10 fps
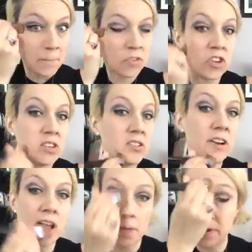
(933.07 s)
She's
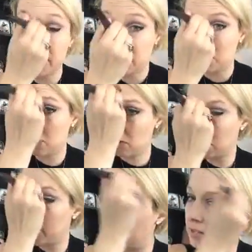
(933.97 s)
not happy, so
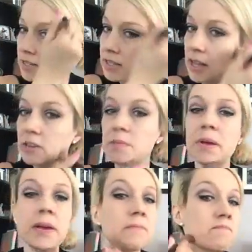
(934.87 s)
no one else is allowed to
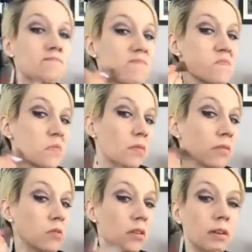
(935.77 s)
be.
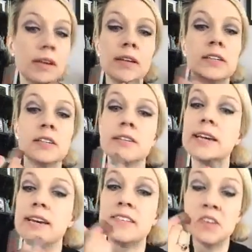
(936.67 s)

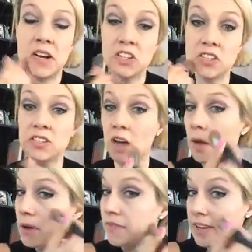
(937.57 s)
Okay, you guys just
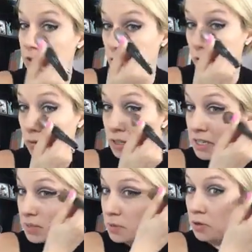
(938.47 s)
saw my face go like really
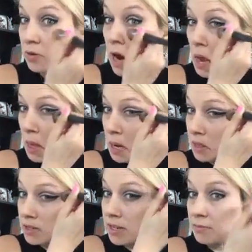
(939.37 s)
smooth, right? Like, it
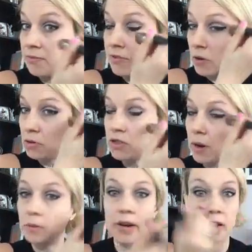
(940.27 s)
looks like I'm
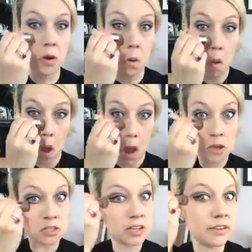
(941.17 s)
photoshopped right now.
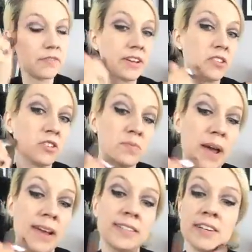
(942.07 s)
Just gotta fix those
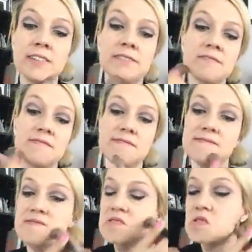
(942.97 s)
bags though.
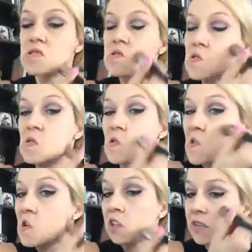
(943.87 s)

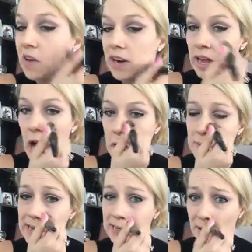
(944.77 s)
Shivani, I
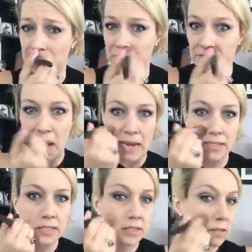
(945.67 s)
miss your
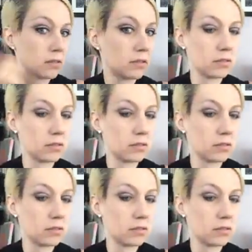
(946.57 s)
face.